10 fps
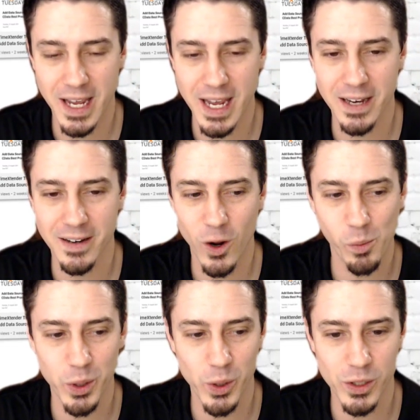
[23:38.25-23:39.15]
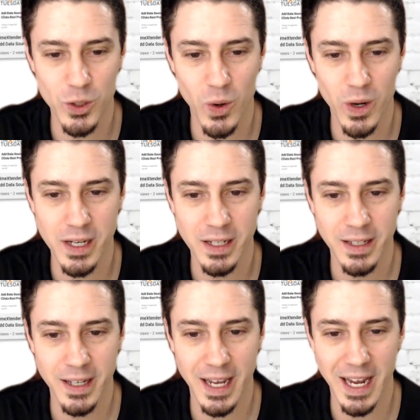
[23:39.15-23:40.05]
Again, hope you enjoyed,
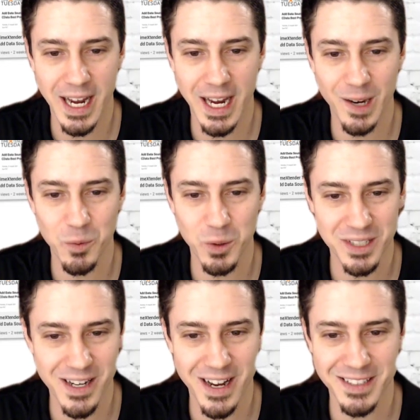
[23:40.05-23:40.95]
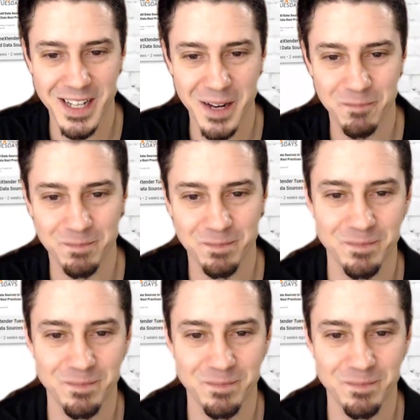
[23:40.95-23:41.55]
and we'll see you next time.